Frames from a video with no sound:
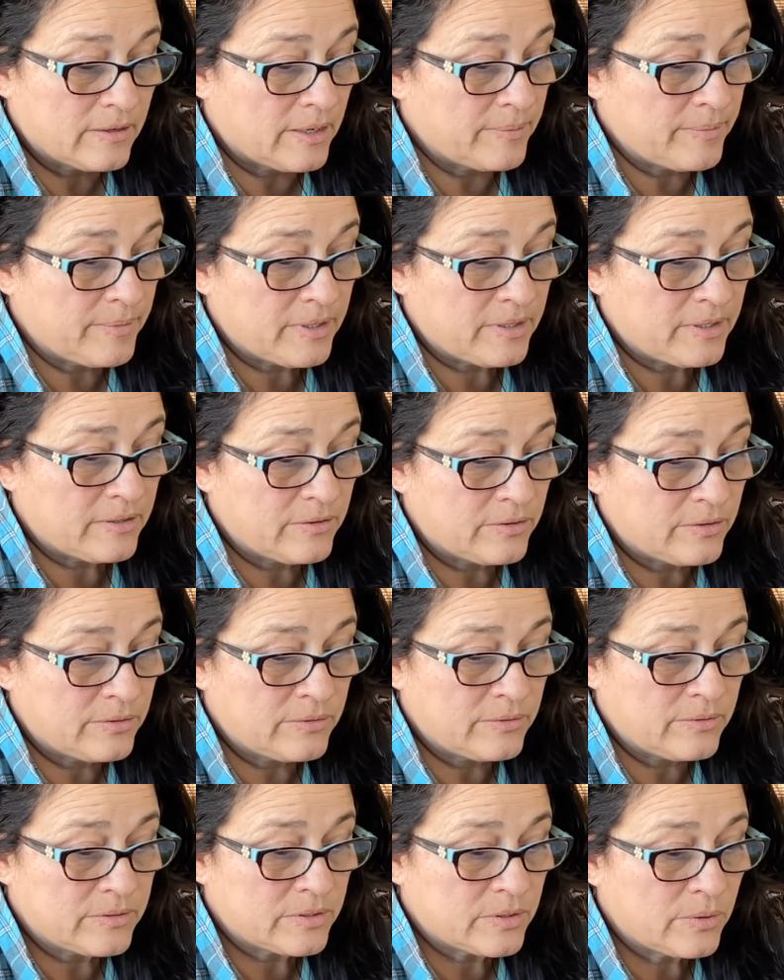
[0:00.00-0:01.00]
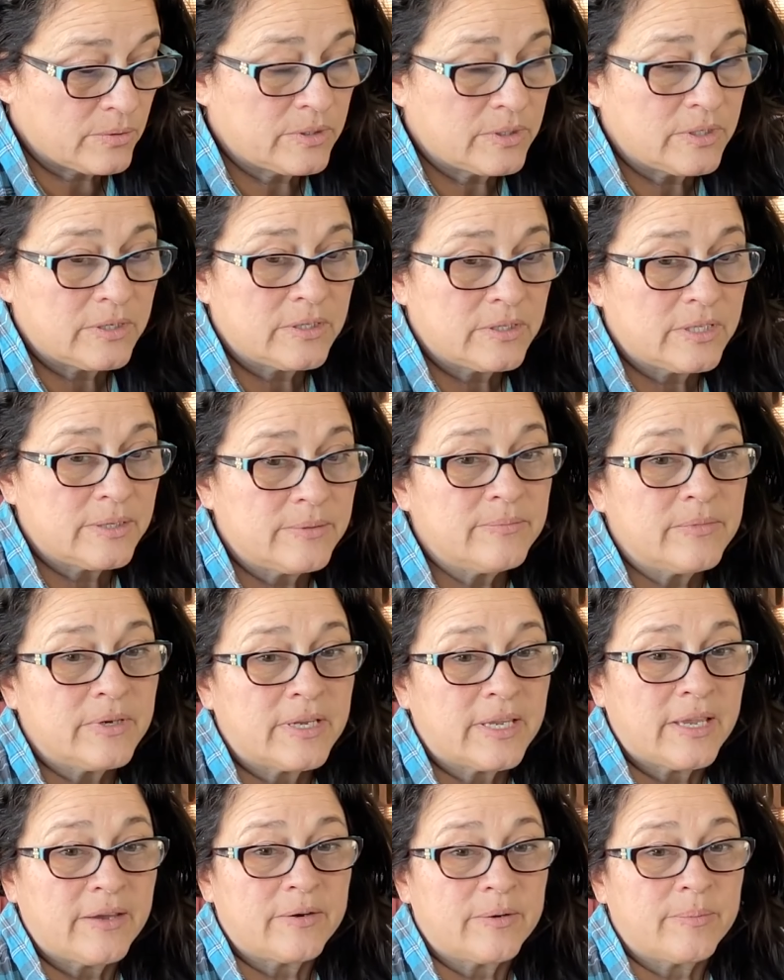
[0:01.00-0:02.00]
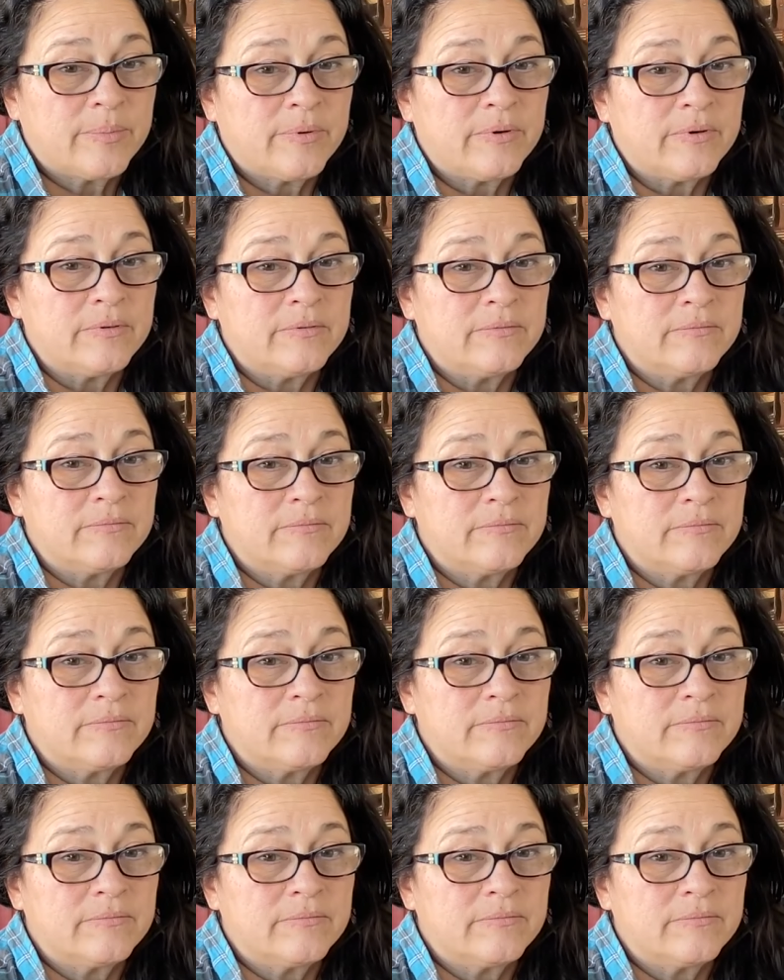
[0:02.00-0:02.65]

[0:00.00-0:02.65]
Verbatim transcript: I mean, who's holding them accountable?